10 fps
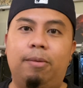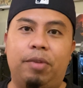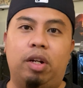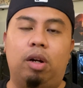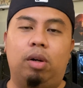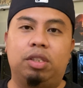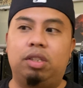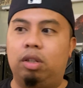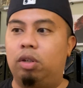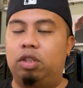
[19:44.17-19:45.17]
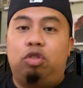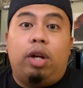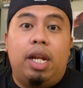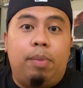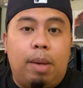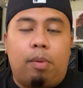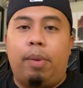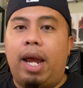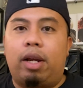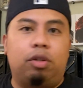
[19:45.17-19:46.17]
or a trade
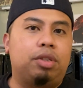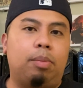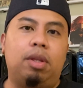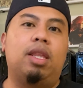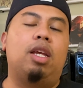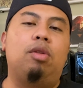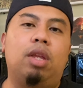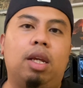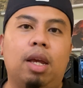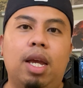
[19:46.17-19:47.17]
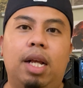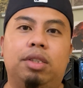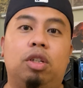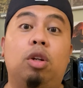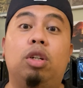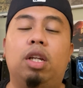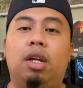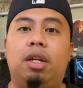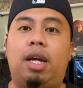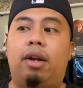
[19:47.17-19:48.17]
paperback or something that you think is a good
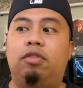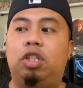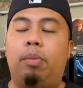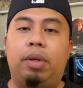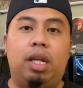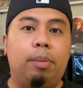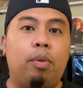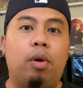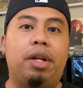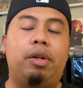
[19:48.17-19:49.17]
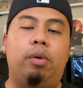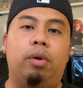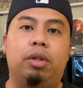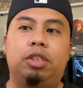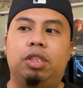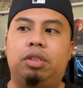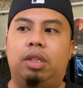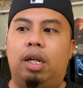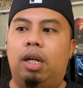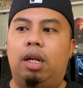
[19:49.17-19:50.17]
kind of jumping in point, or just
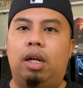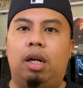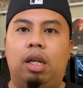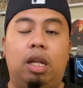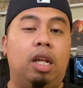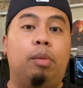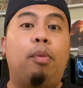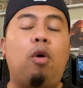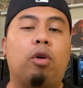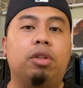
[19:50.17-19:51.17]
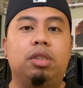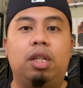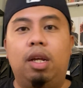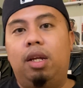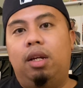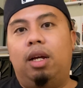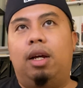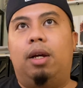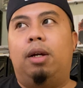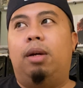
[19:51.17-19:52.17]
an important
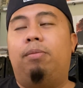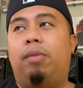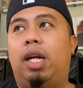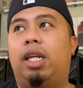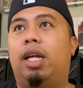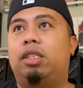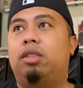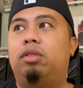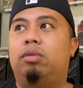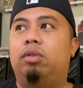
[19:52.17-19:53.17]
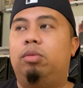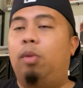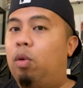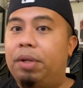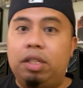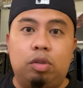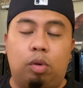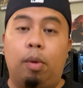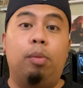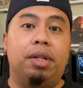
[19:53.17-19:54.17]
I guess, moment or
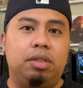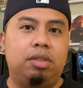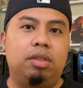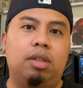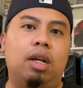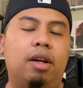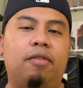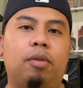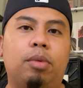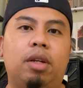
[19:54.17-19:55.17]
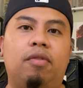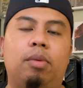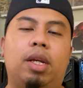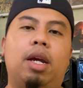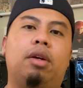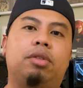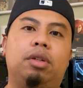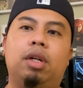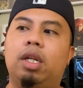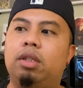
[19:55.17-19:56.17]
moments from the
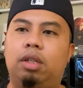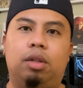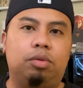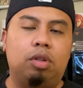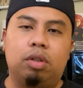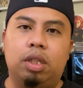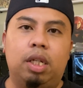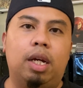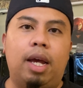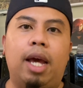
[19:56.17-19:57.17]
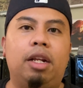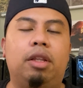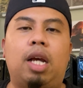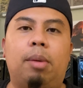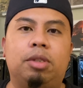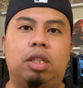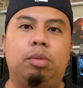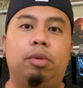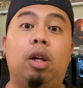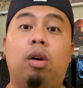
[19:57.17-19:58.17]
character, certainly add it in the comment
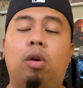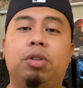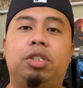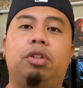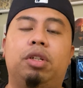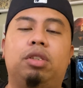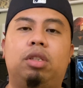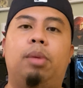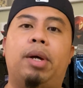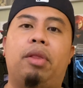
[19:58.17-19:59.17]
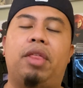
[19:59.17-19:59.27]
section below. Always curious about